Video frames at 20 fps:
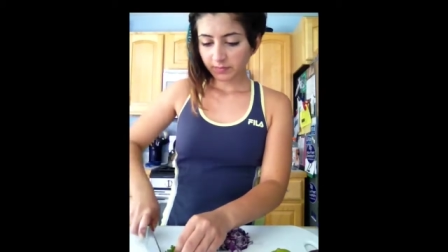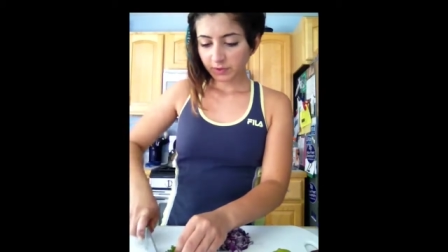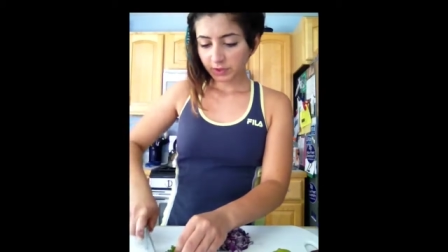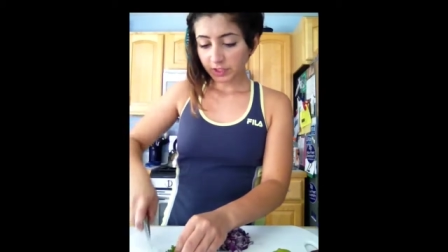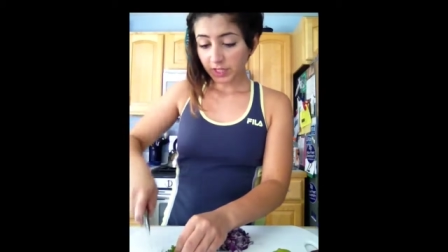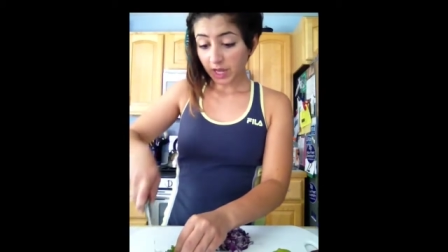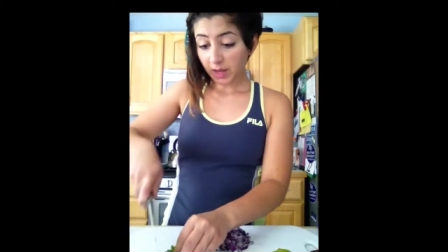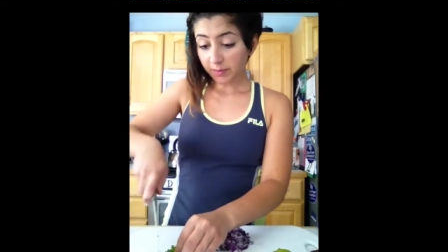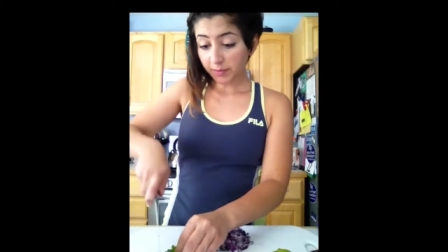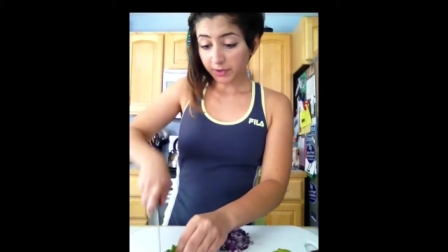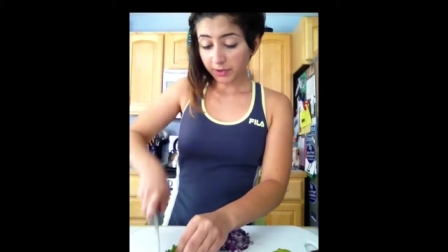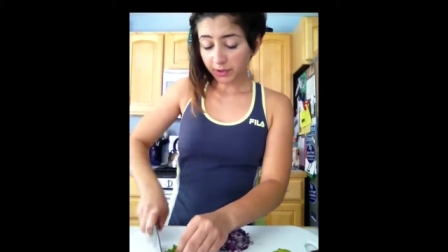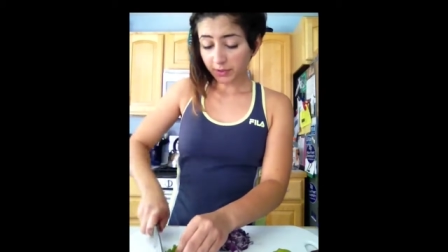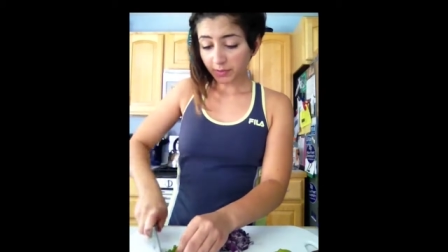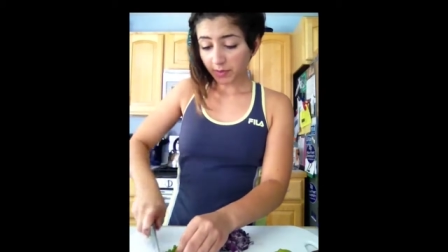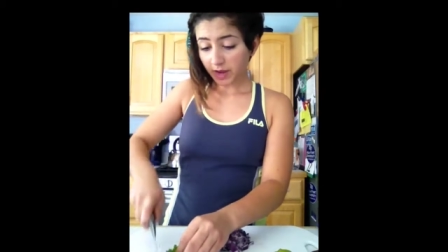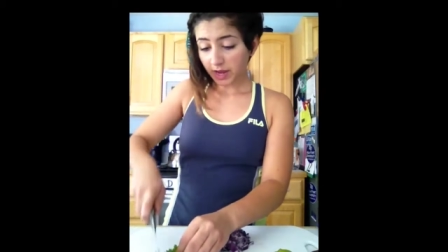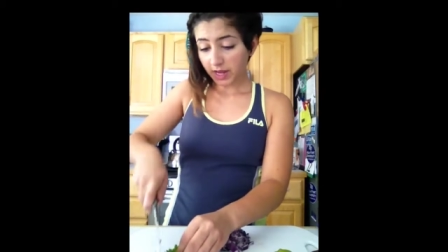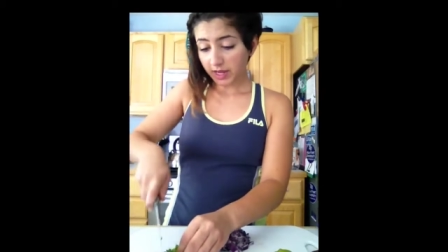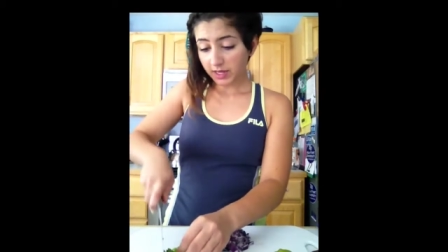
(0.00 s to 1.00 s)
chop
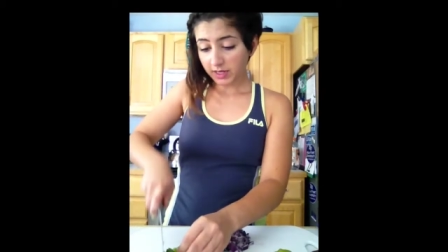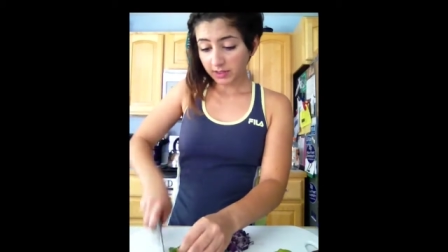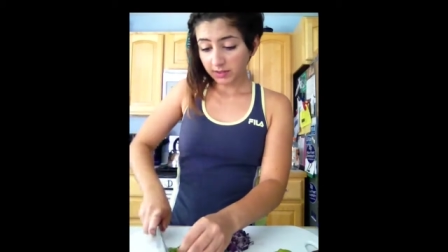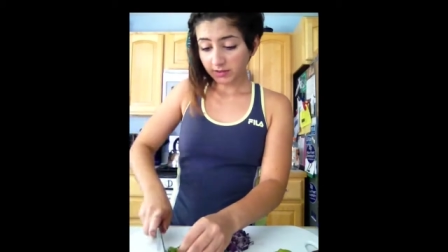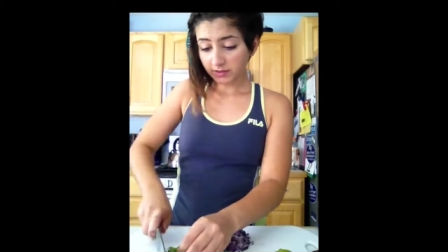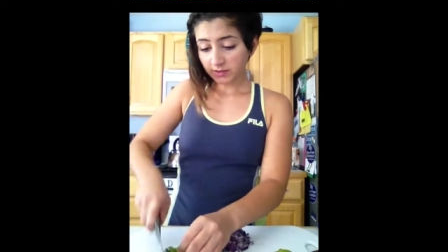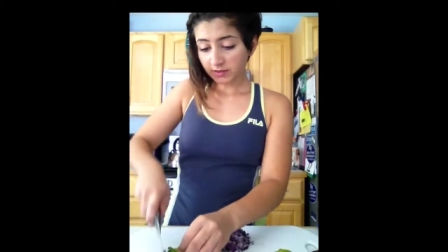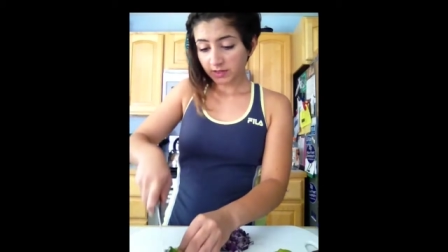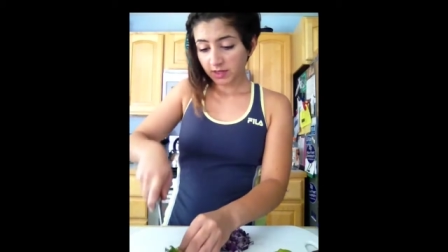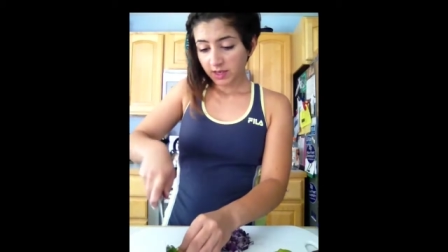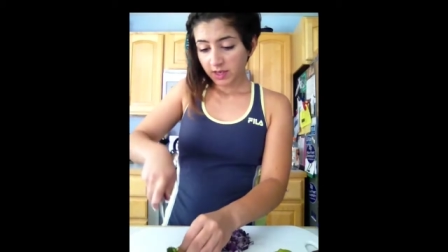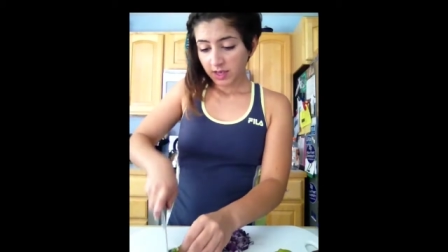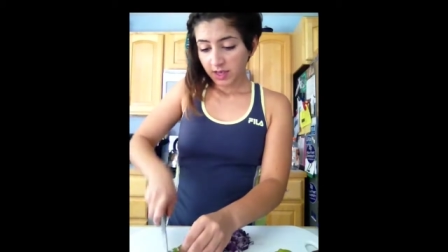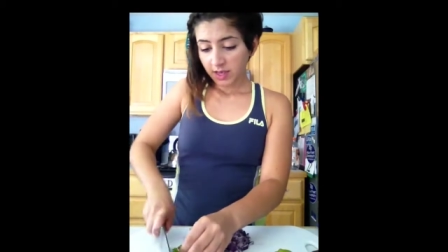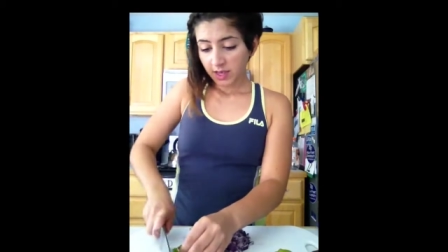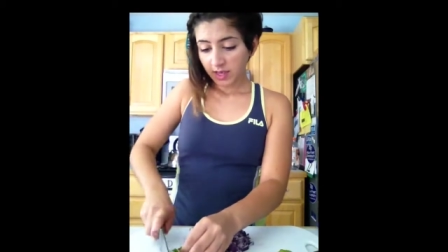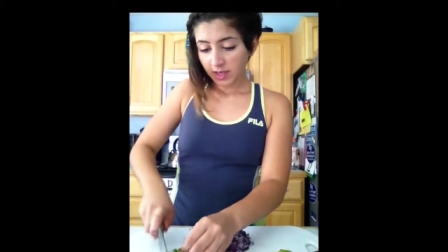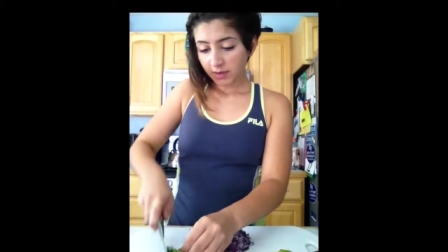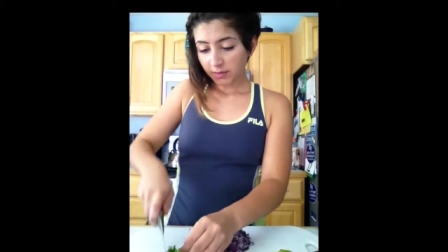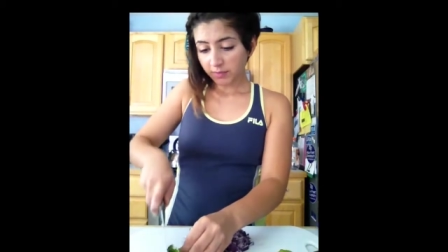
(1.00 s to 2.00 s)
otherwise.
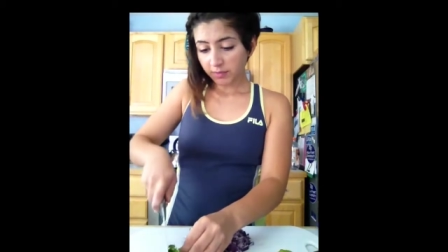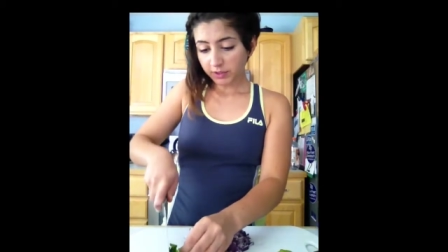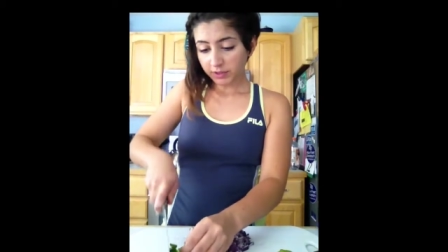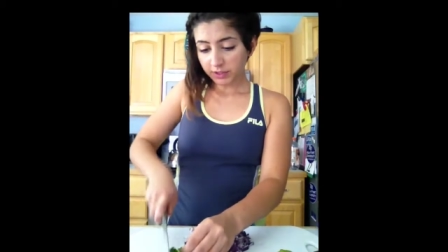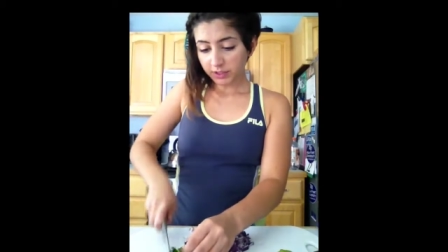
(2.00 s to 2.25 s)
Bunch